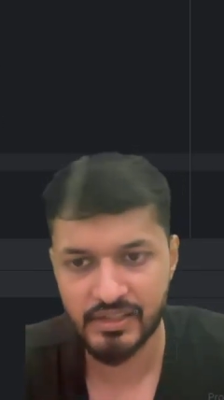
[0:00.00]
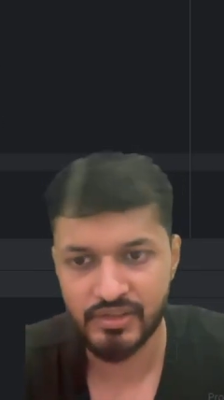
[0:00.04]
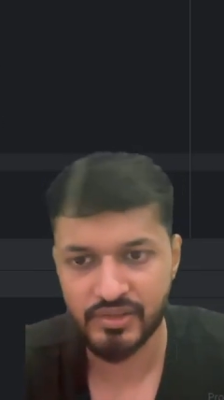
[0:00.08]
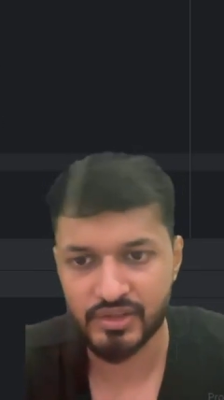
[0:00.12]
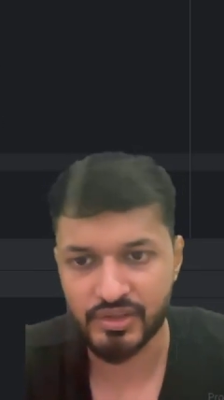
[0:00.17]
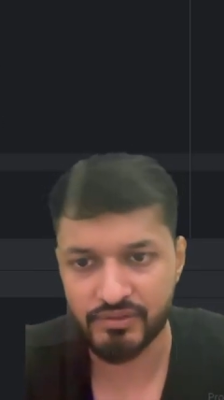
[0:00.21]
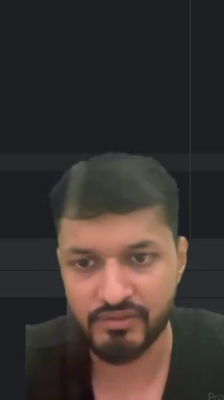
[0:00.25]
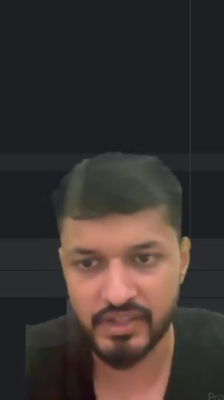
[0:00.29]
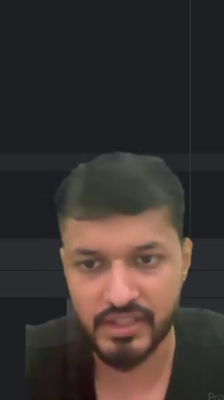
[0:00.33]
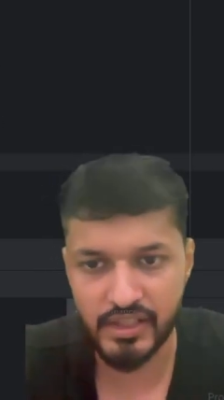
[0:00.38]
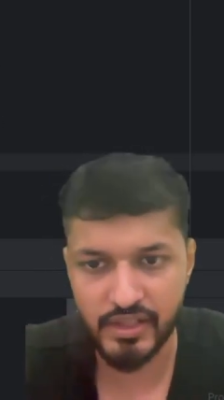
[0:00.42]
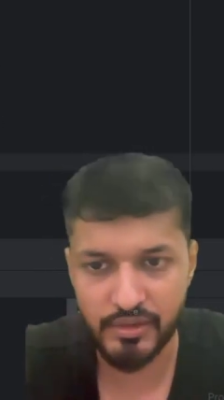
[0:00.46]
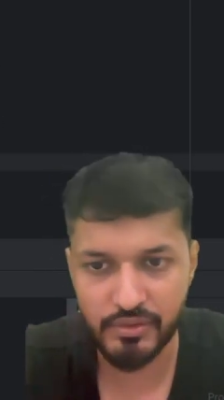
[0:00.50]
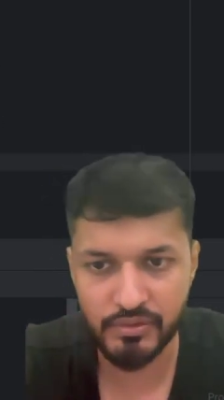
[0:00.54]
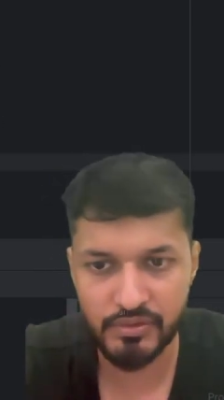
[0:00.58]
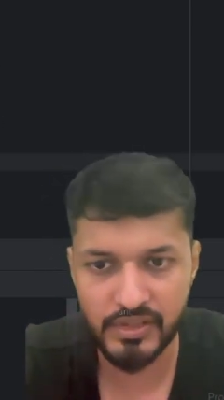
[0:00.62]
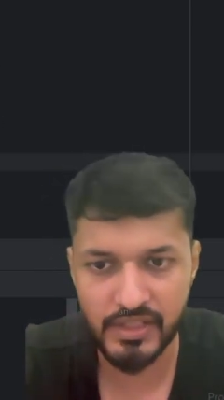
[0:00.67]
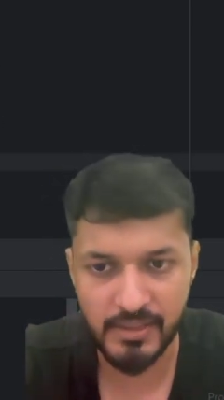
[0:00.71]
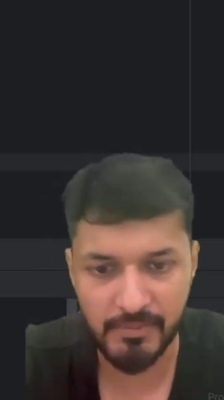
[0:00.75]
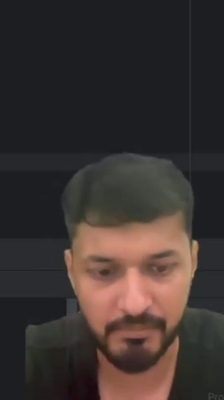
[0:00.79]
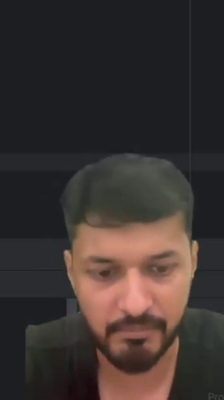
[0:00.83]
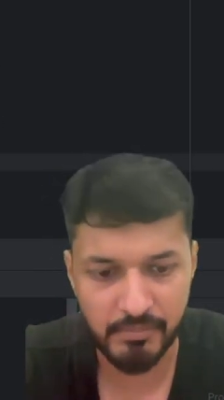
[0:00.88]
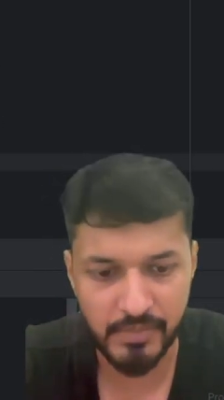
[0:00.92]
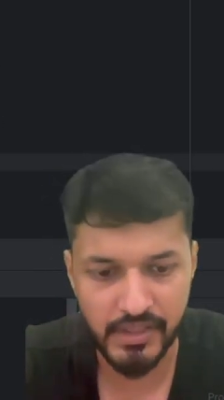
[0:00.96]
So we'll do
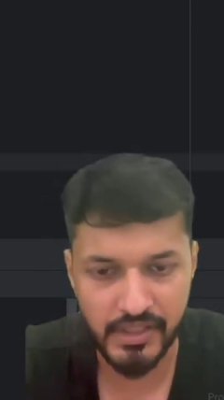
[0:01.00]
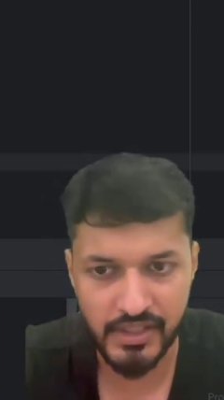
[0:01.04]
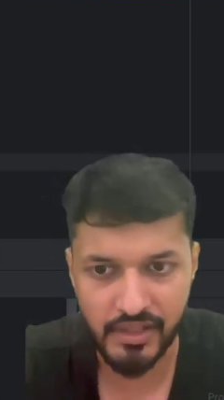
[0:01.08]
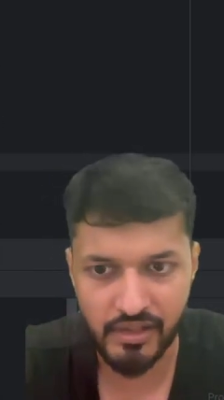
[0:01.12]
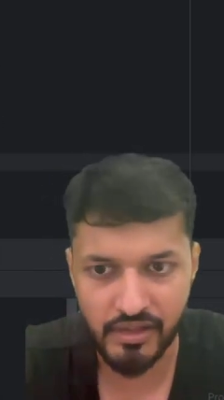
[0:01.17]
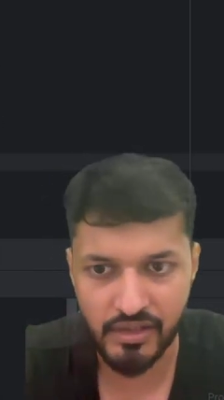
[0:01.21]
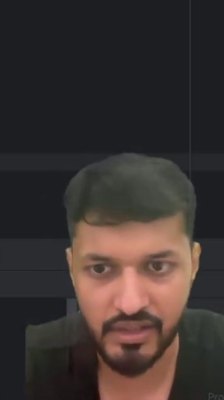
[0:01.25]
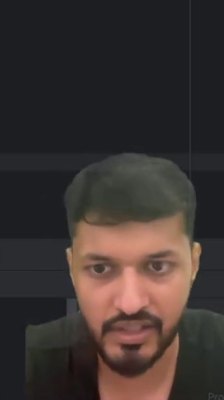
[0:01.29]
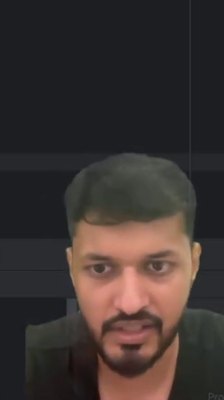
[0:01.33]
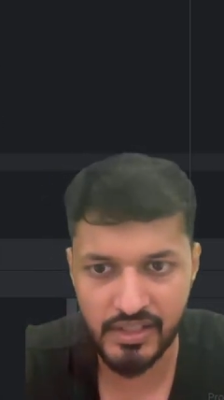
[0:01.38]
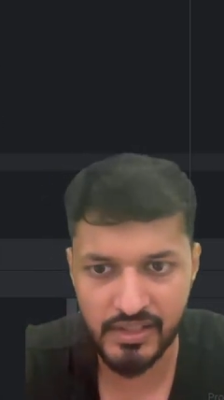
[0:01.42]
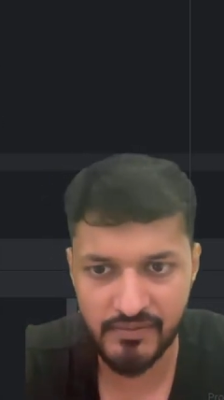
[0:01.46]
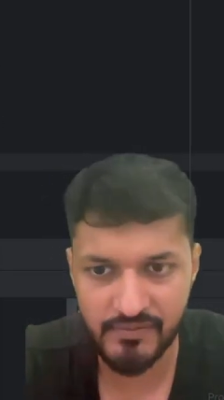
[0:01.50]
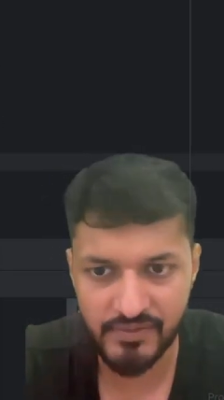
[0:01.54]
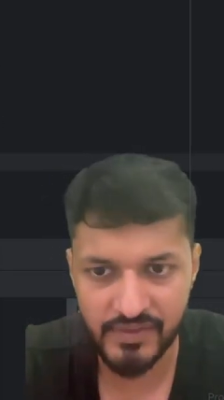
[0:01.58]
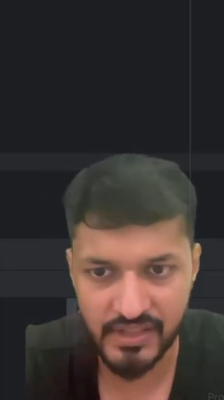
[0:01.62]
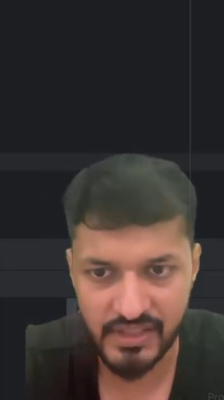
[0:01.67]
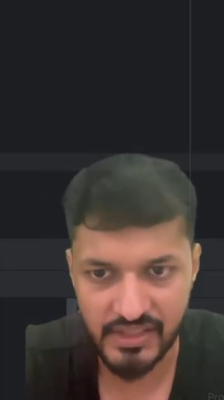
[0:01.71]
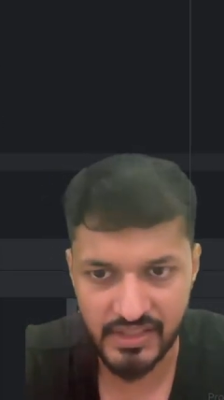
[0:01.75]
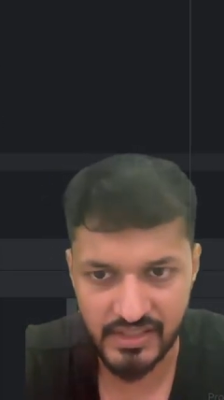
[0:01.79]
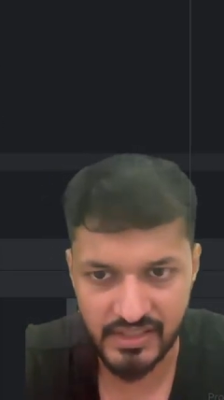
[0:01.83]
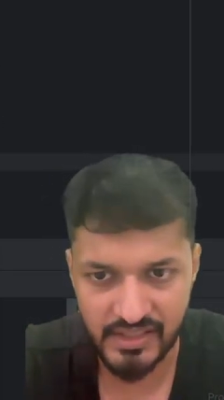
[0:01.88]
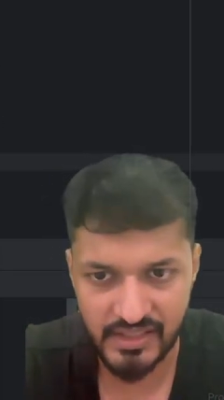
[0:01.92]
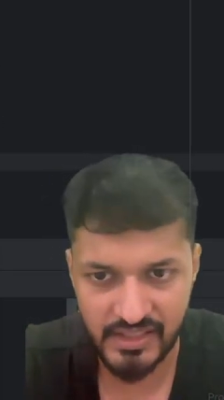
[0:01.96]
number dot
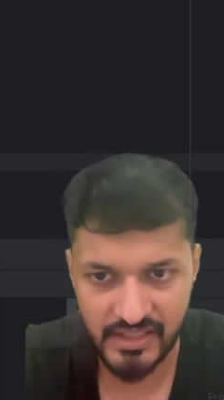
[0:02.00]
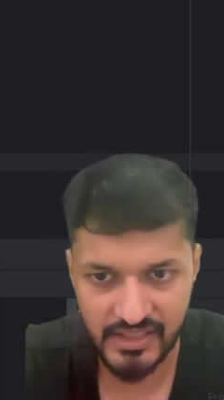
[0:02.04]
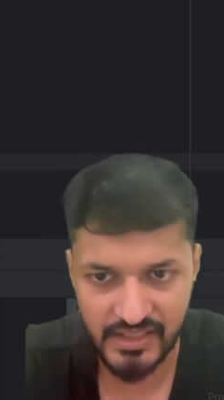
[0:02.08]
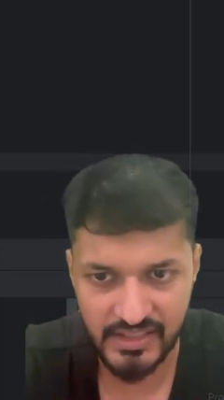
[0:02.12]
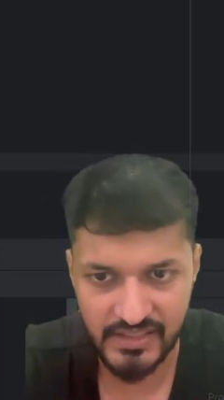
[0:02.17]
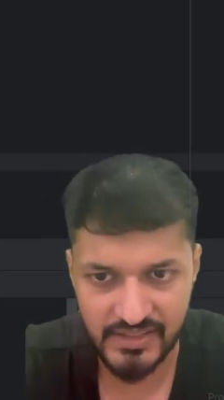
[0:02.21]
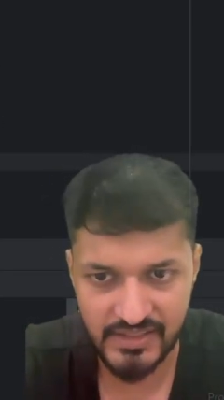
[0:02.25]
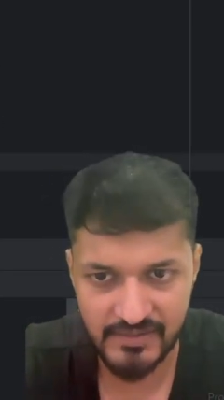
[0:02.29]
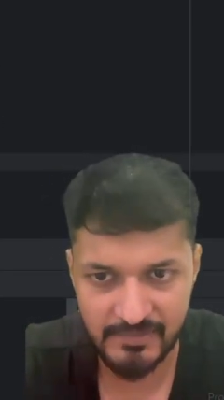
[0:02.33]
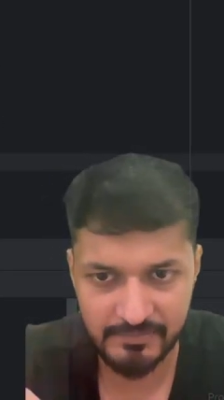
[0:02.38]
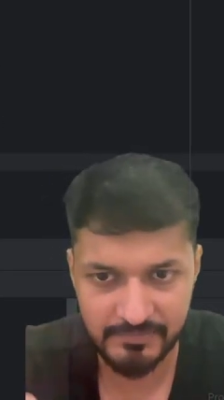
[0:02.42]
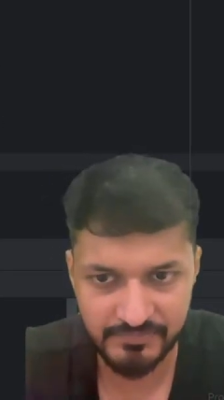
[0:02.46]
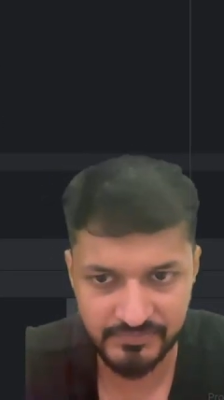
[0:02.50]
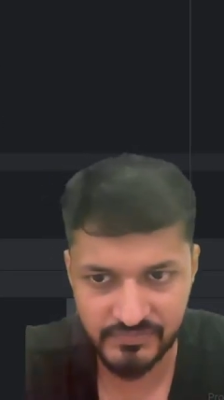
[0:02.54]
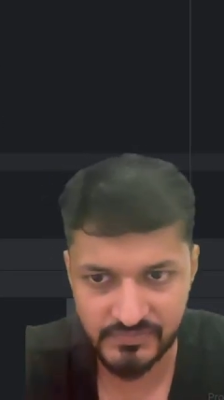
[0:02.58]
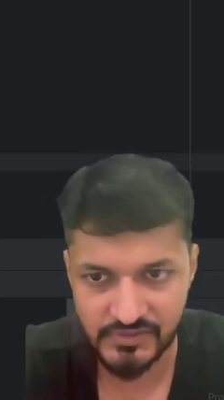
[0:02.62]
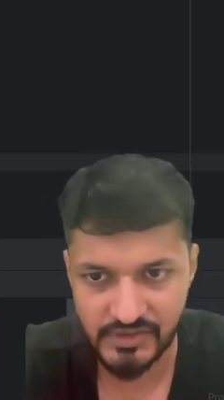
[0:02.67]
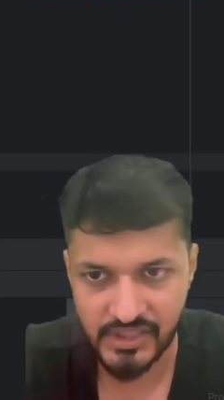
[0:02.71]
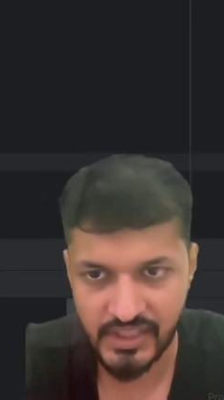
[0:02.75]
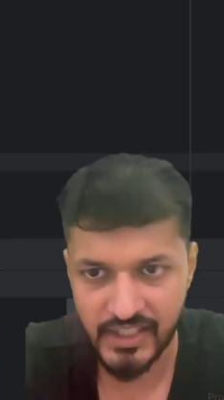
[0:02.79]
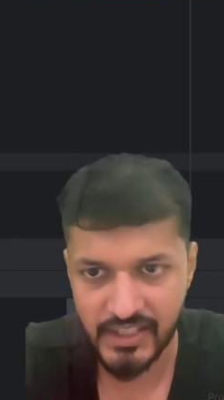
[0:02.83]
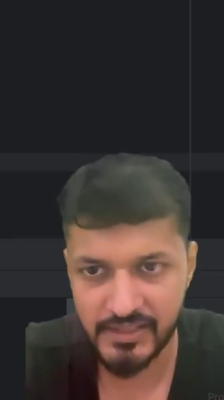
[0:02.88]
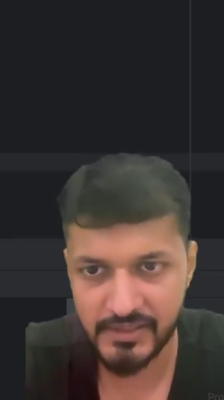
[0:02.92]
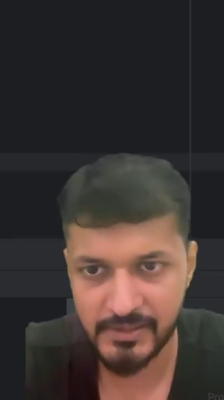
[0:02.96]
release.
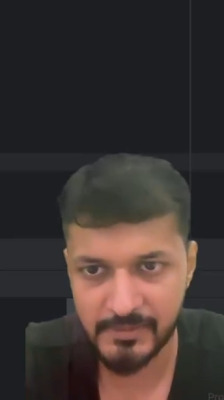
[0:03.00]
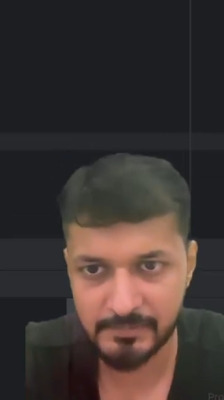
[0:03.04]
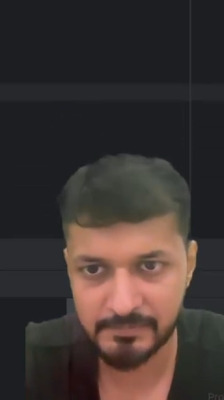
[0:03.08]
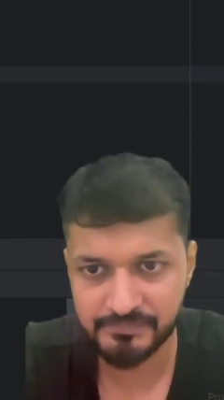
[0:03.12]
Correct.